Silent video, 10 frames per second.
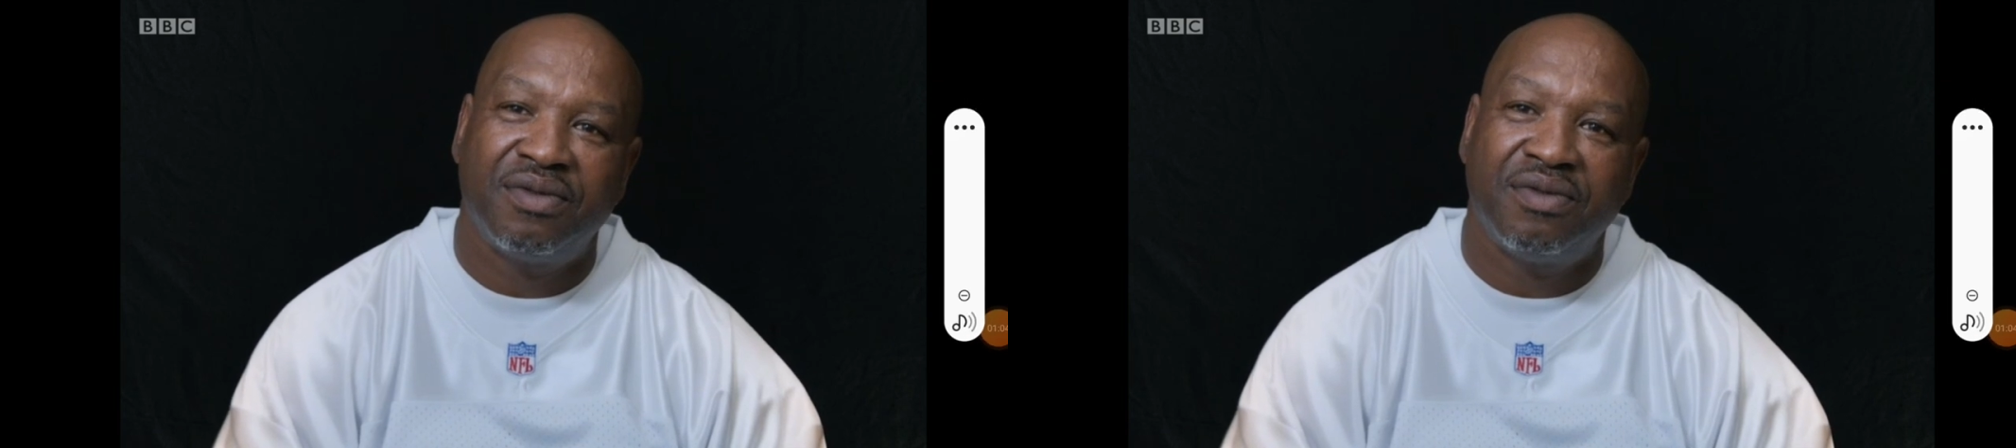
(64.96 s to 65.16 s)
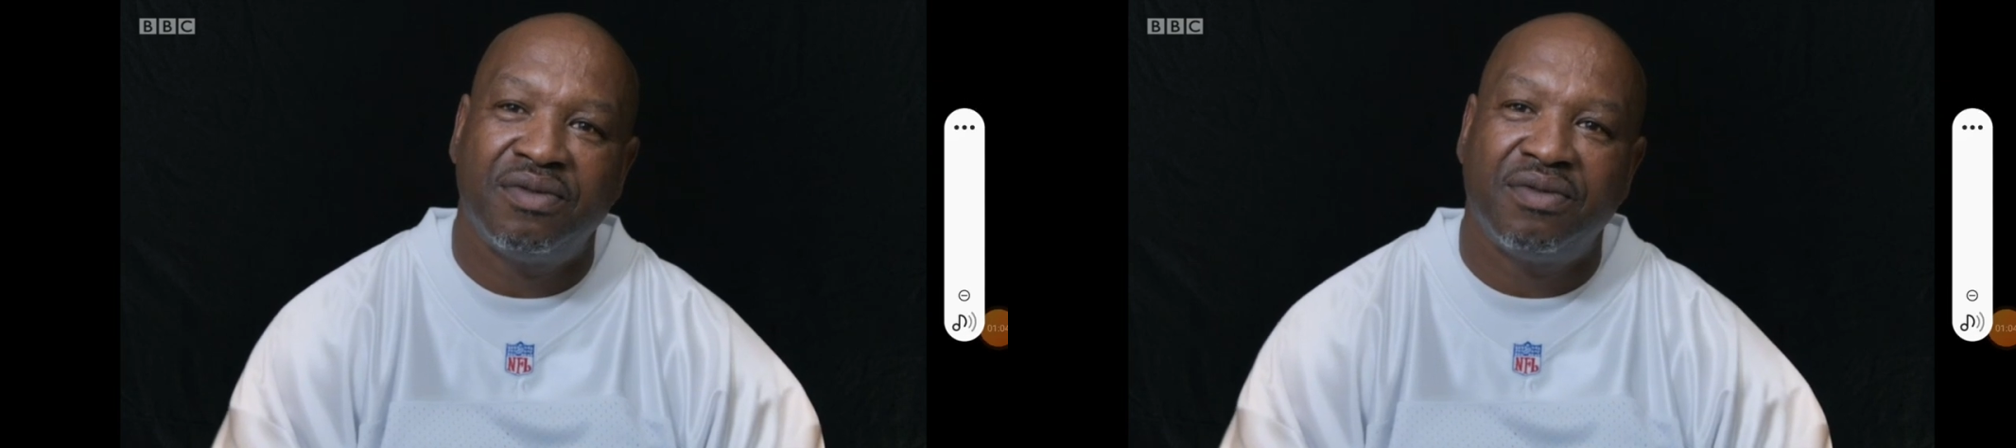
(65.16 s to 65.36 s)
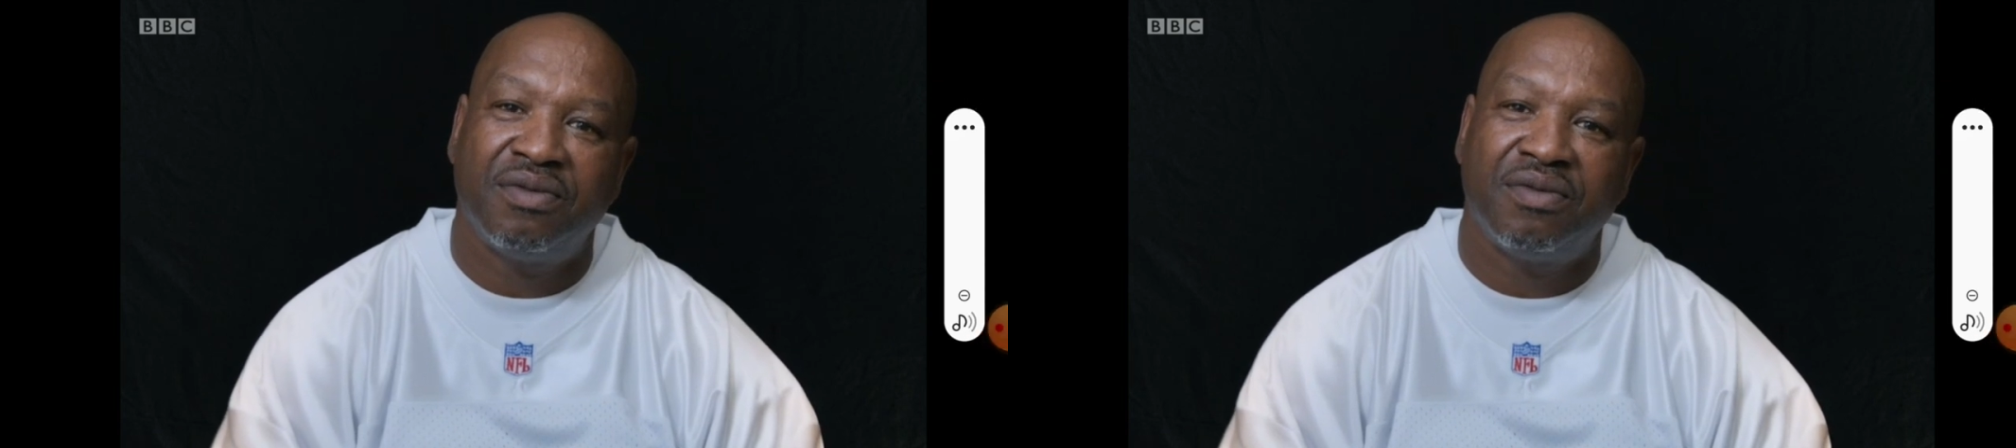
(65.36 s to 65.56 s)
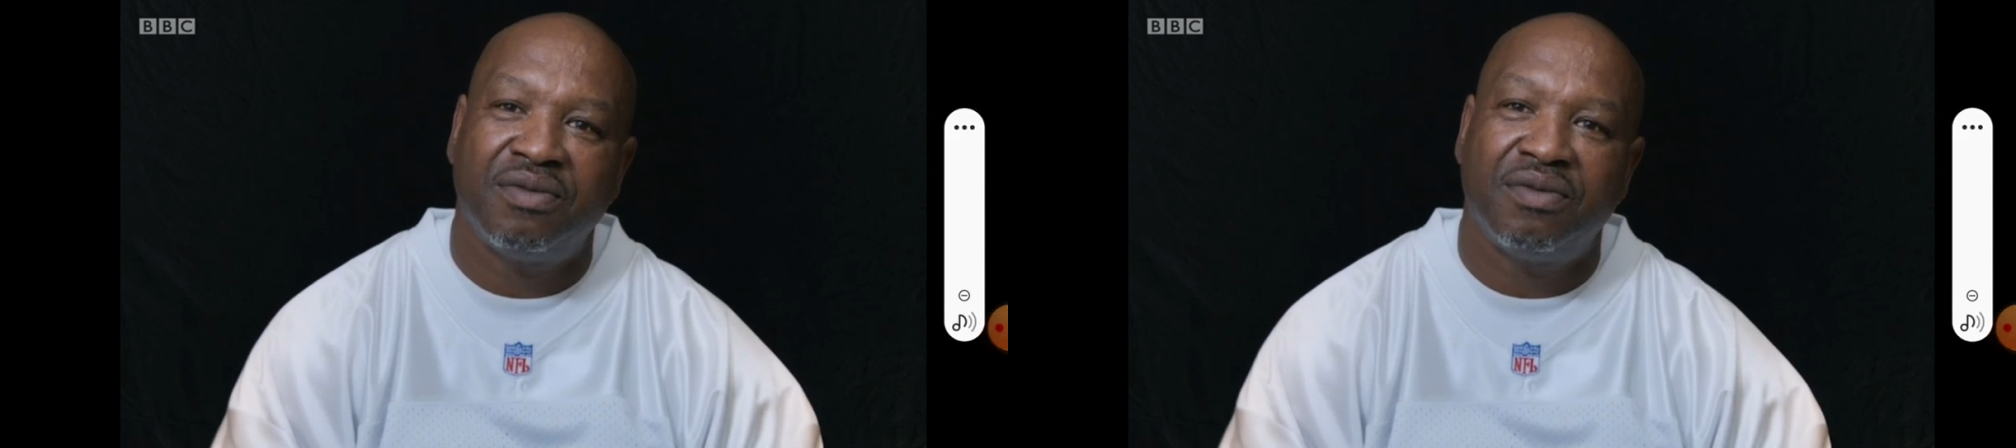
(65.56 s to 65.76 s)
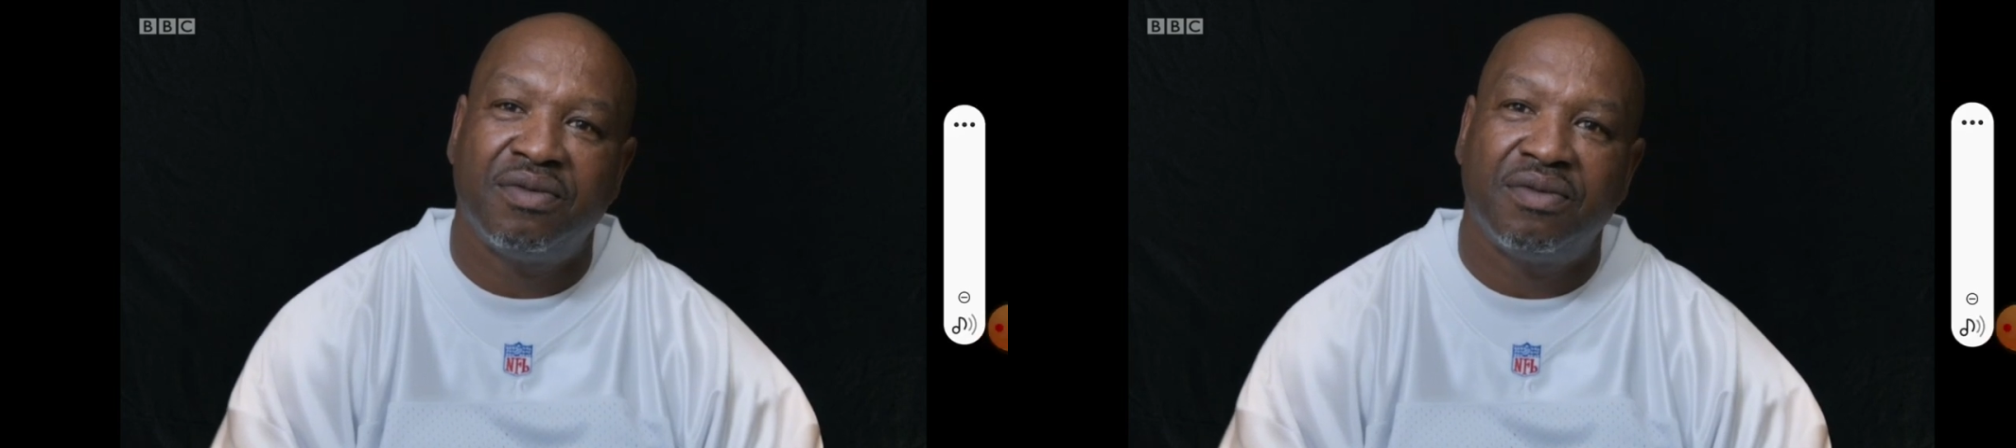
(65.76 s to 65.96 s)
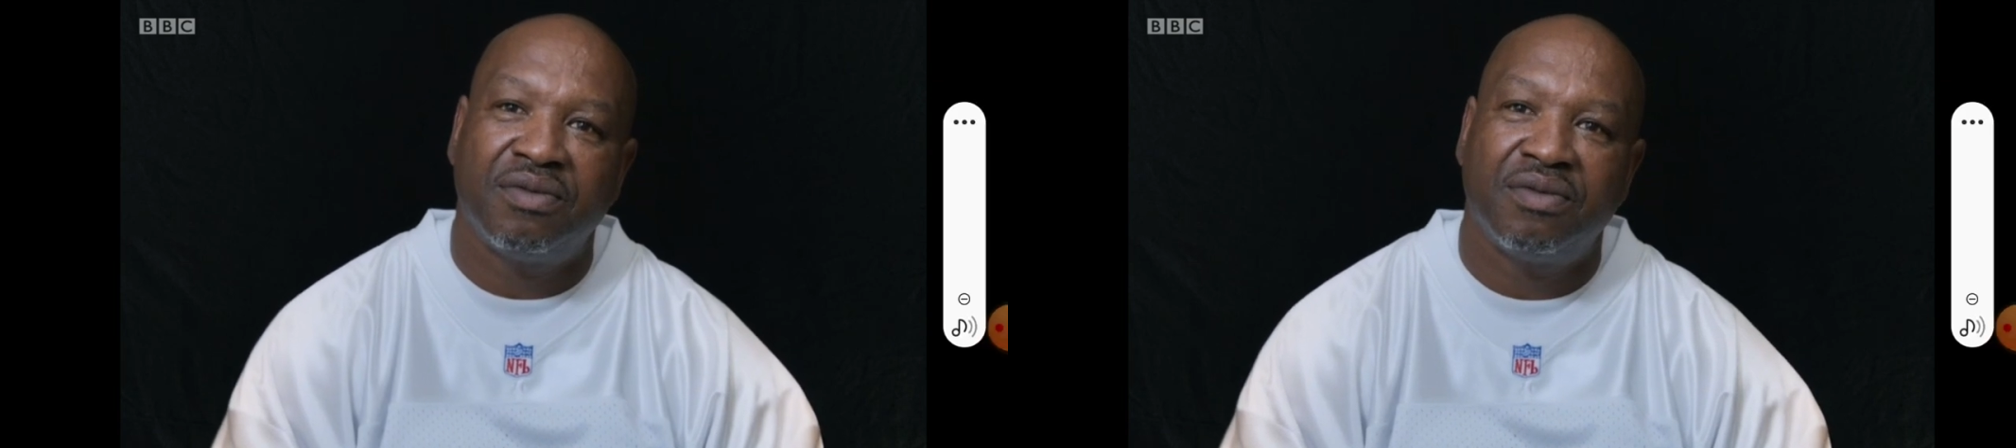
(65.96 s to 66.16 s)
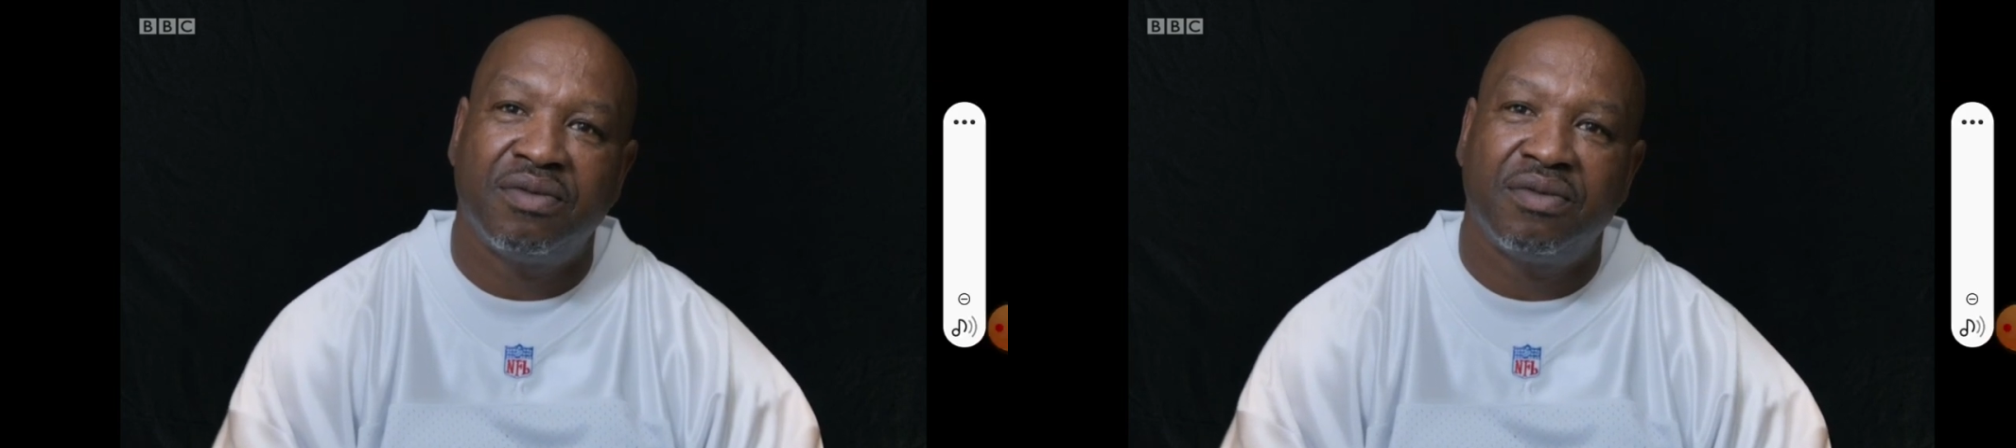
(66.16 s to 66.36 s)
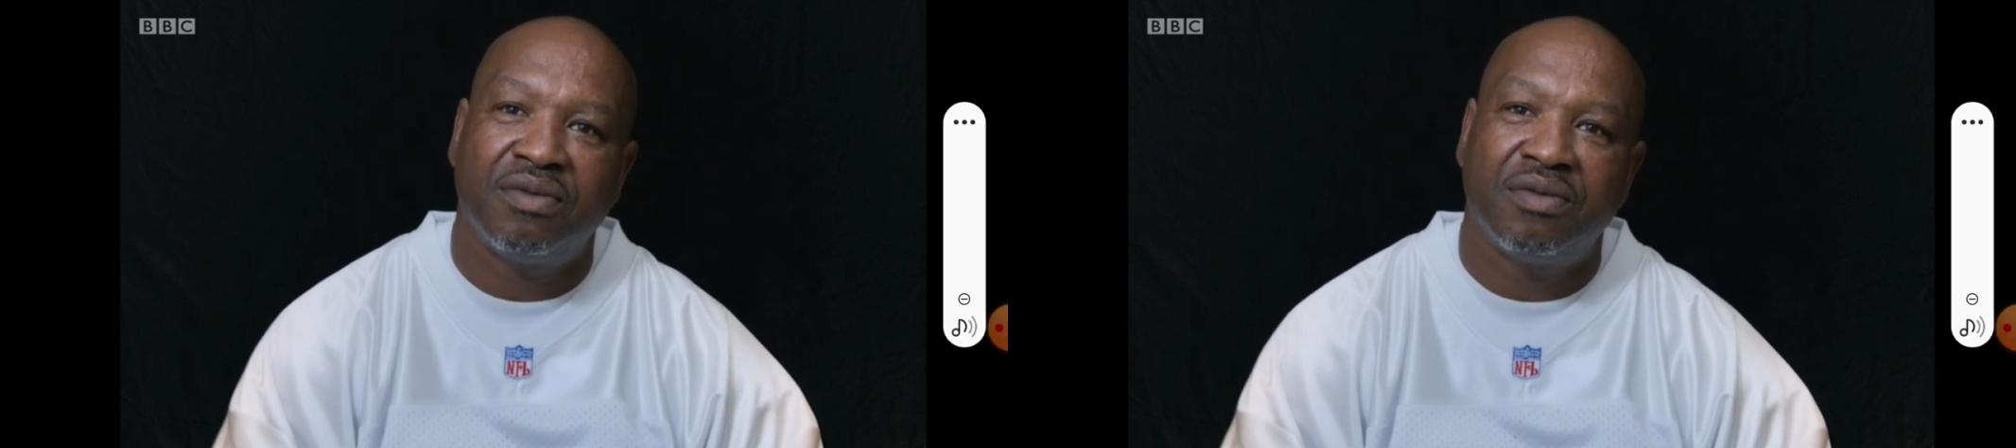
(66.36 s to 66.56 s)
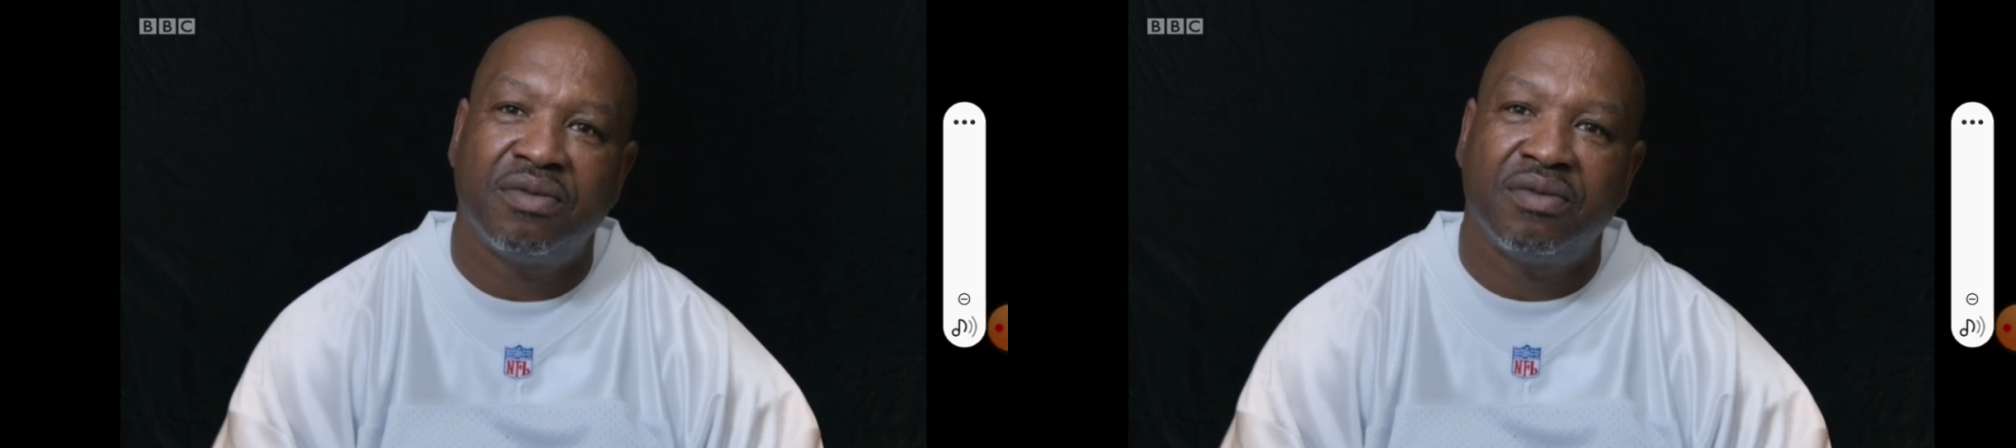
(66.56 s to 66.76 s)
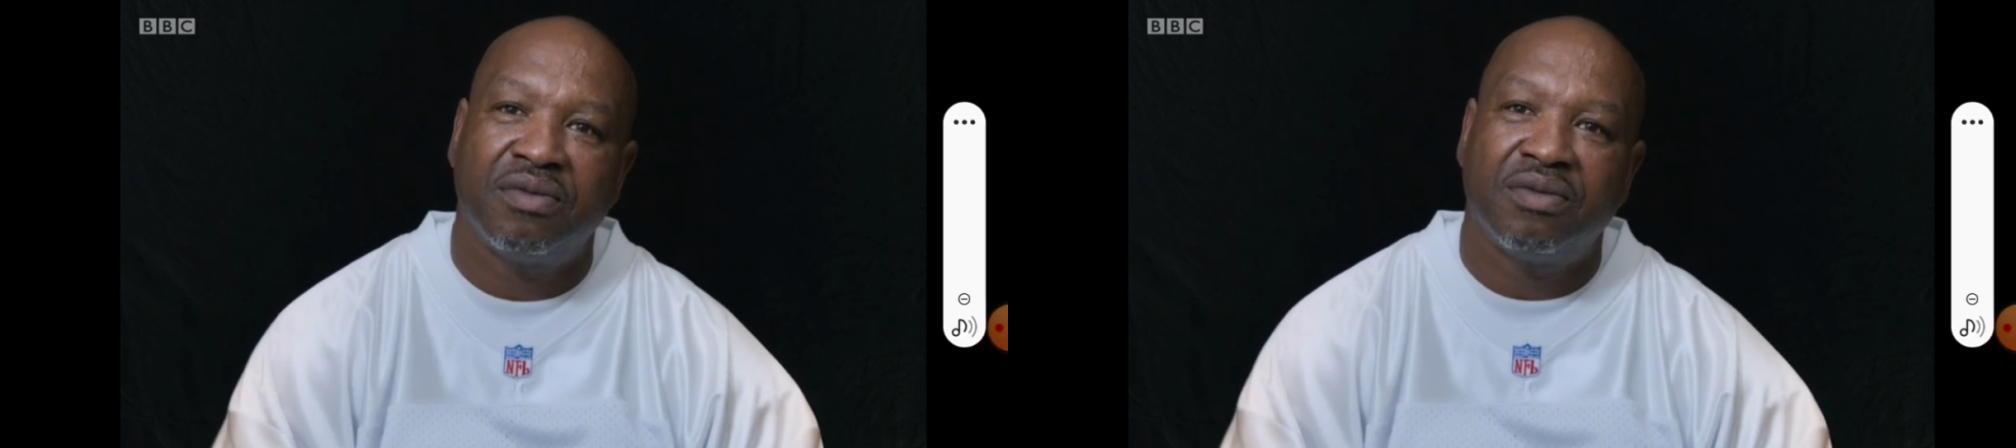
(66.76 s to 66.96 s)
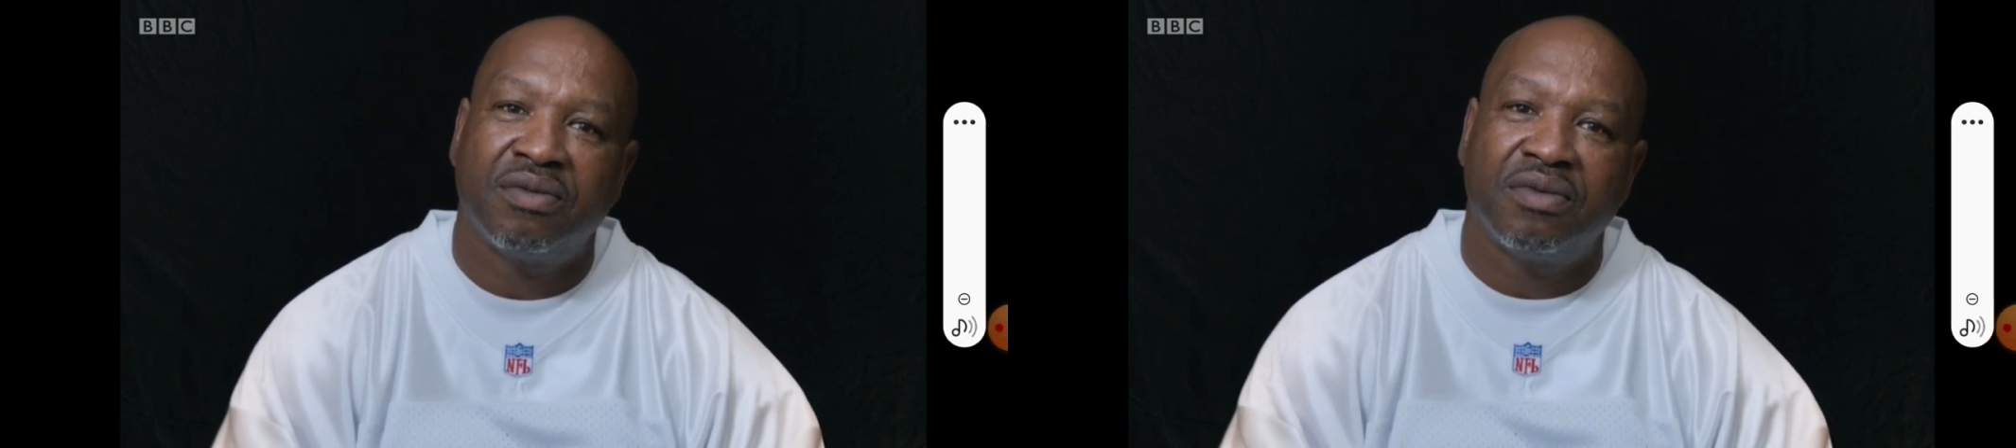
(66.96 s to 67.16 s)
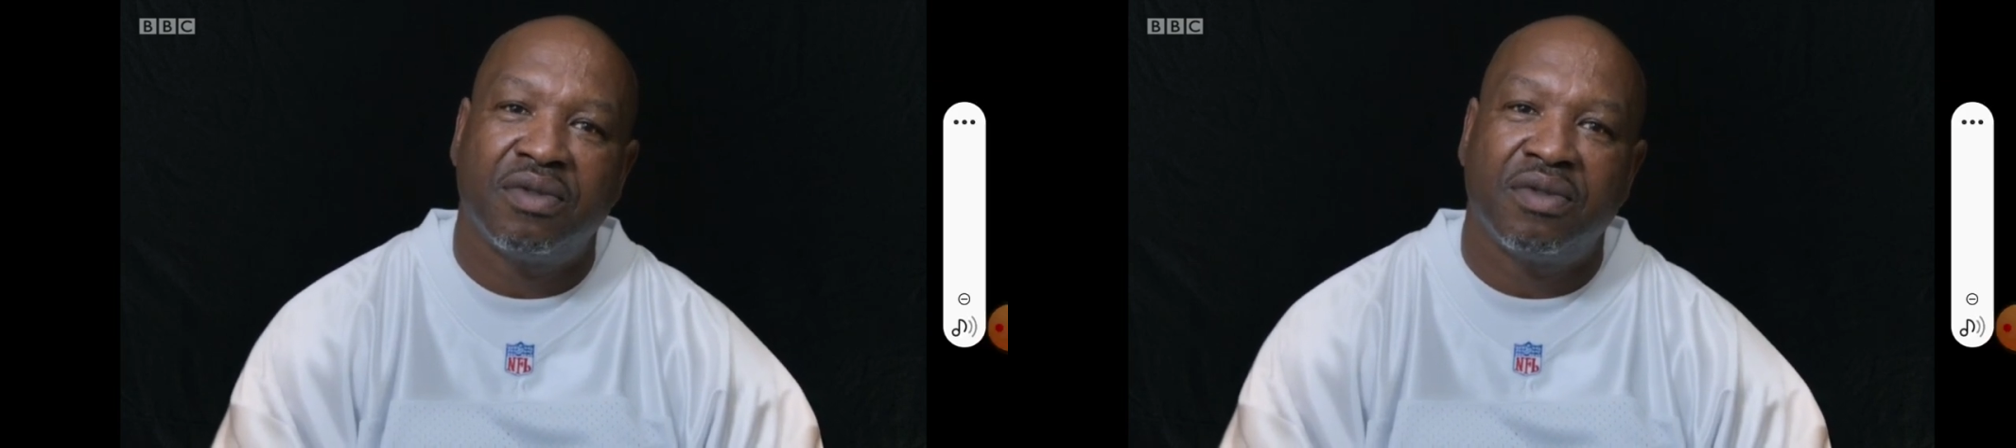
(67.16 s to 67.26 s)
you worked at death row. You were.